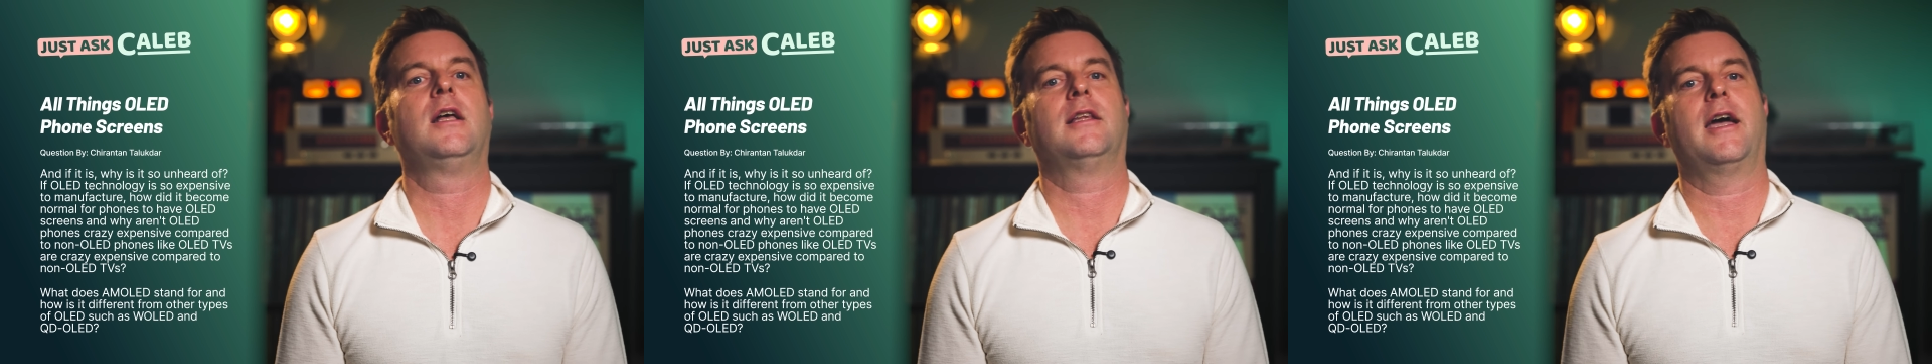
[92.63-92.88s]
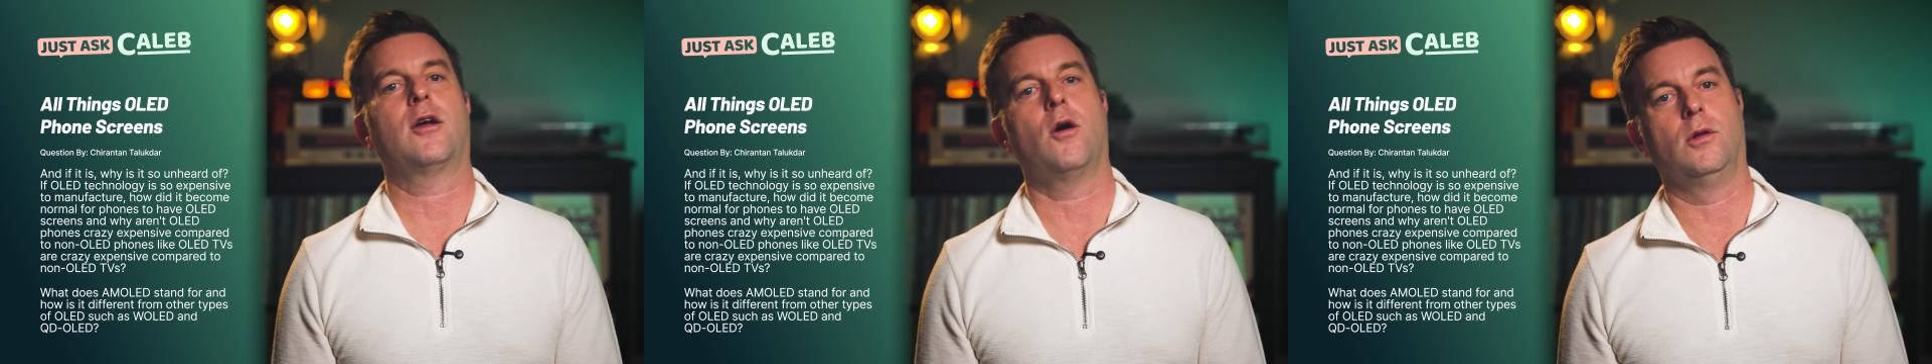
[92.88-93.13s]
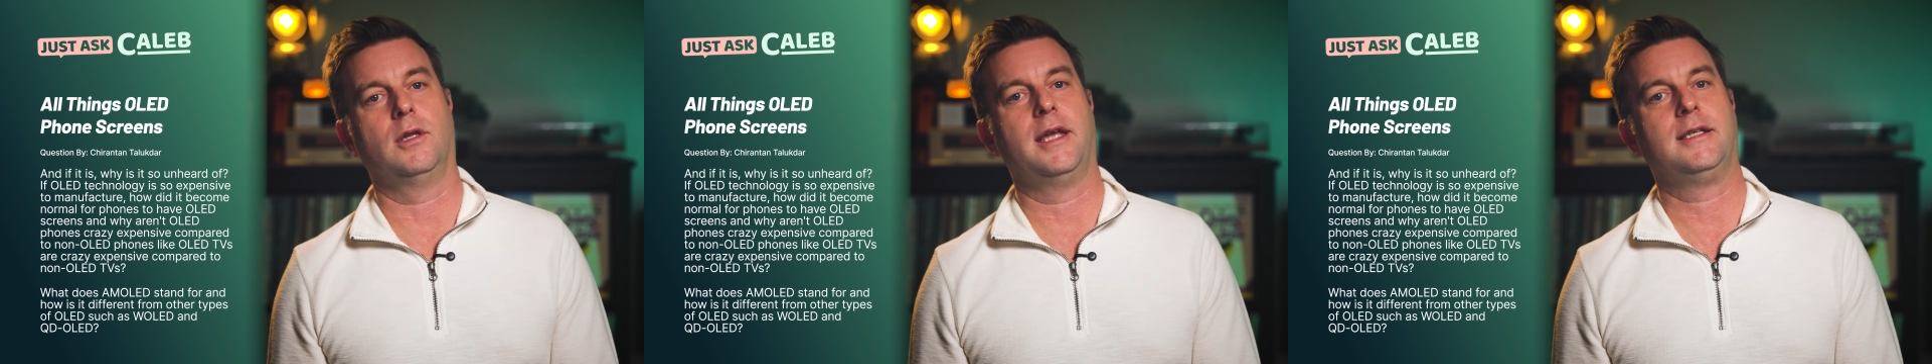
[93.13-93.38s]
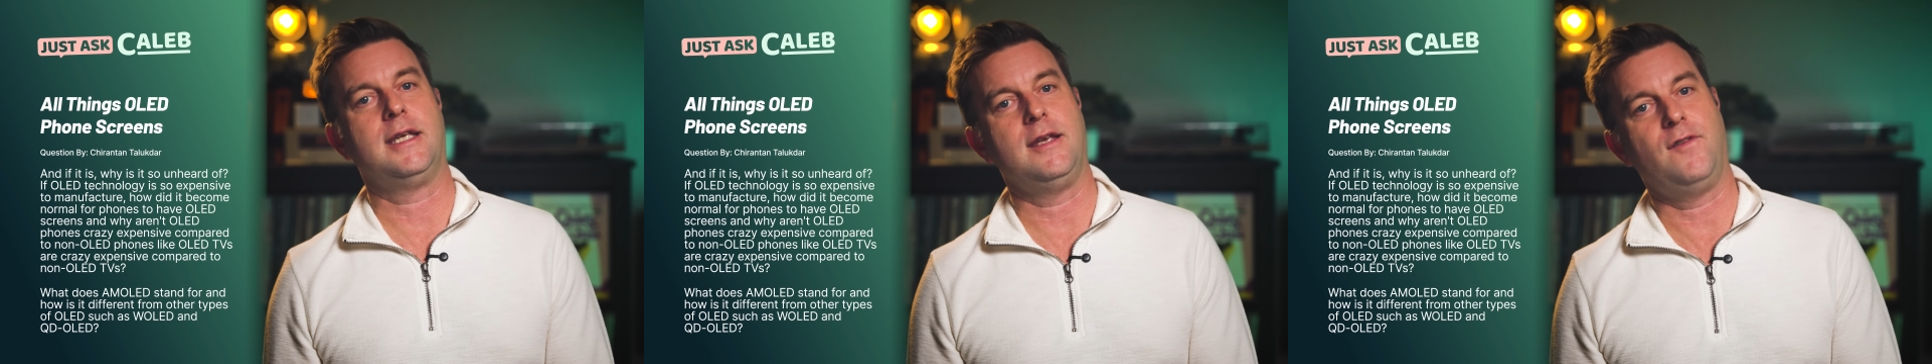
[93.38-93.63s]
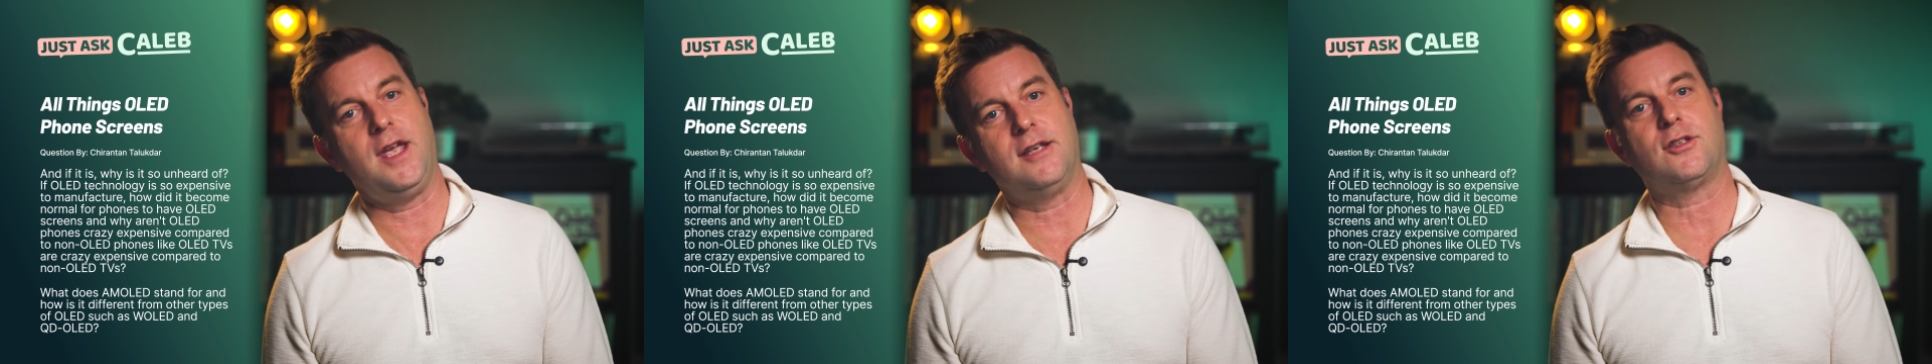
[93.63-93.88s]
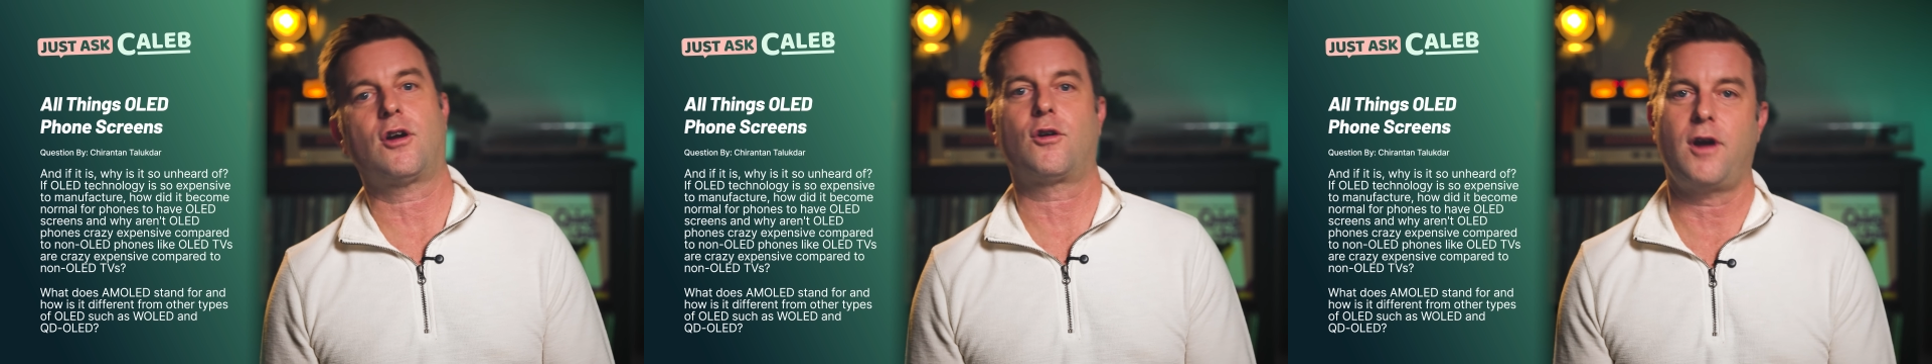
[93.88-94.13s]
like OLED
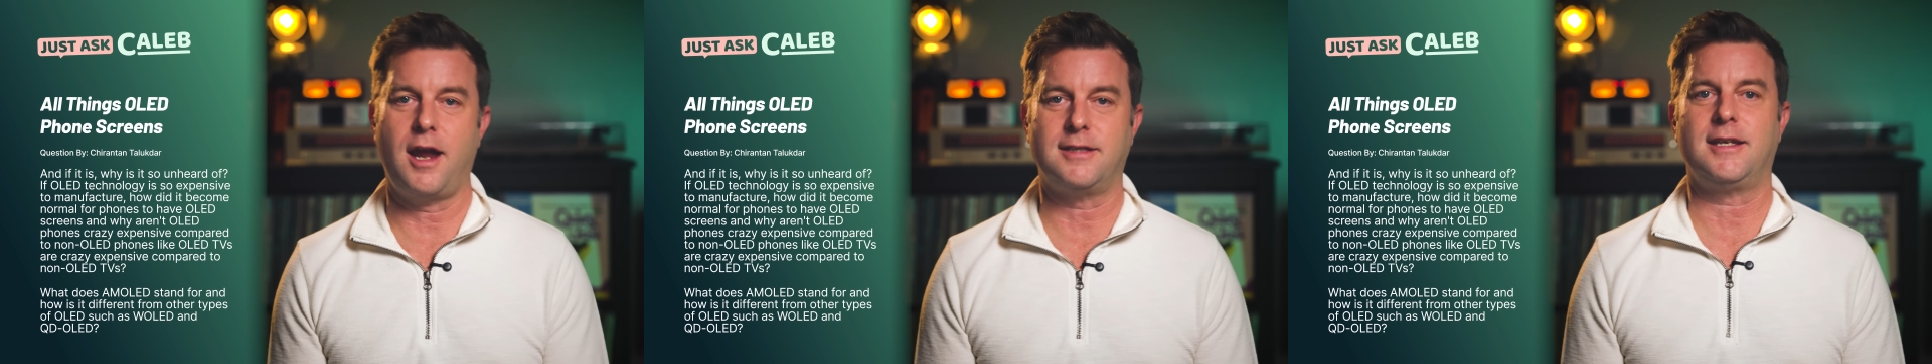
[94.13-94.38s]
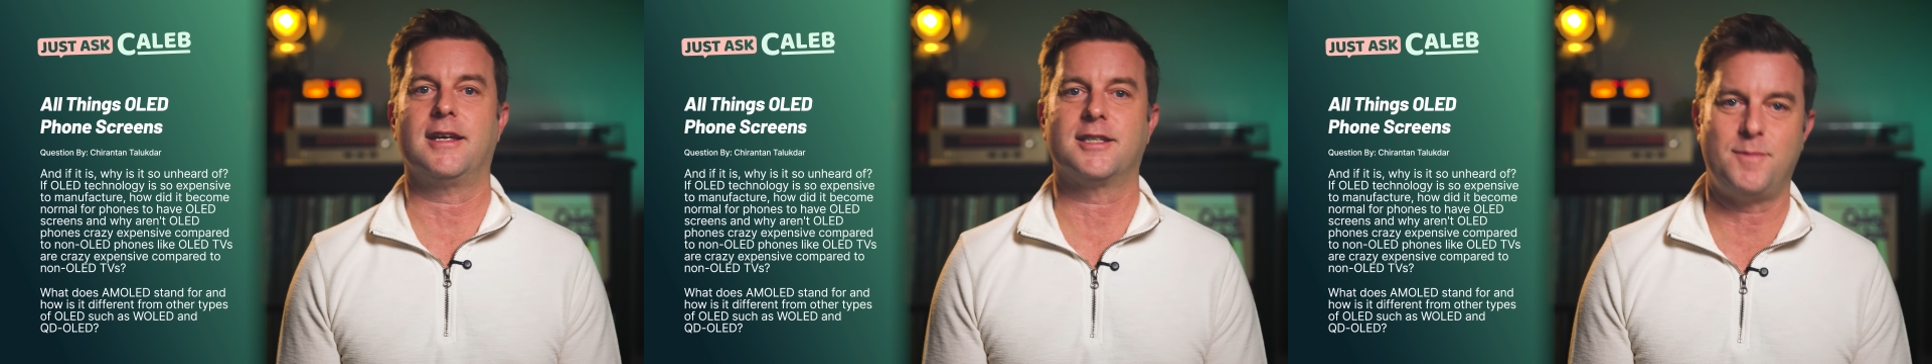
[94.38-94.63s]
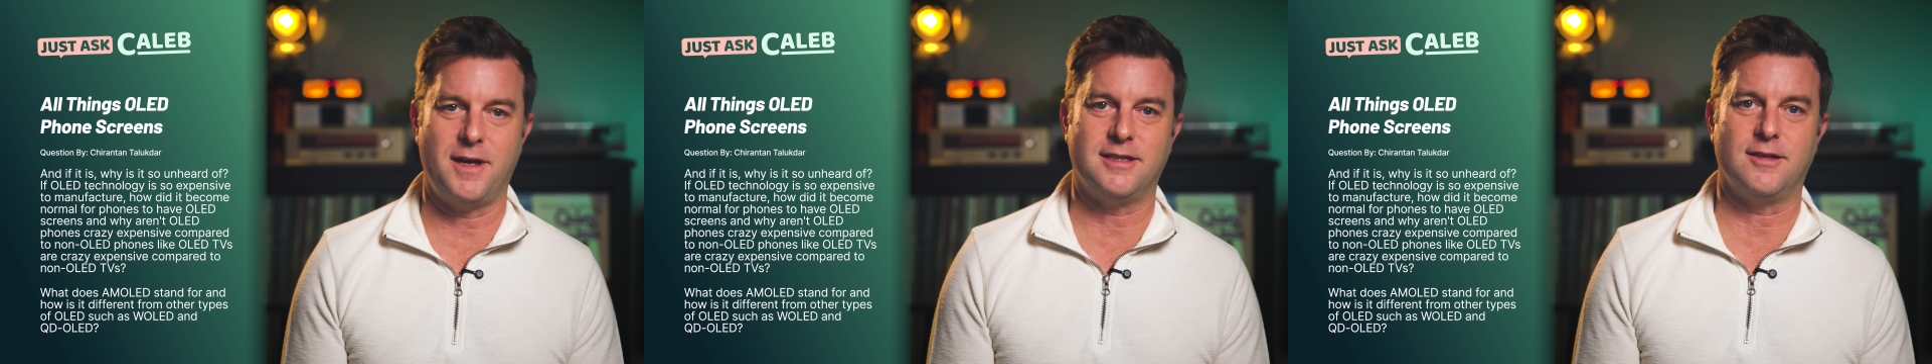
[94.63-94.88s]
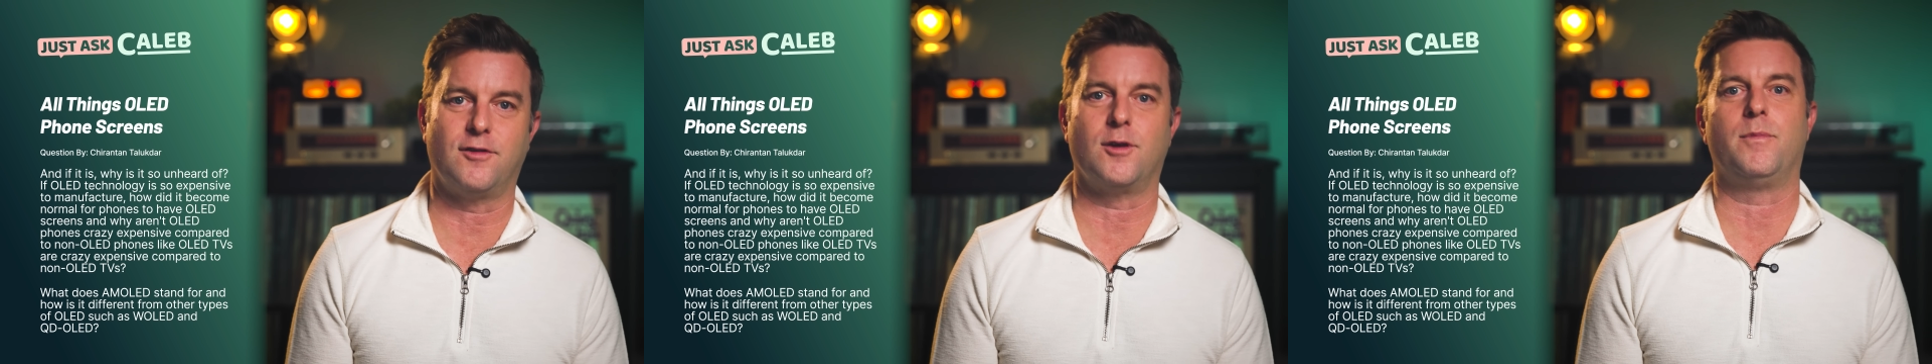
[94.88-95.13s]
TVs are crazy expensive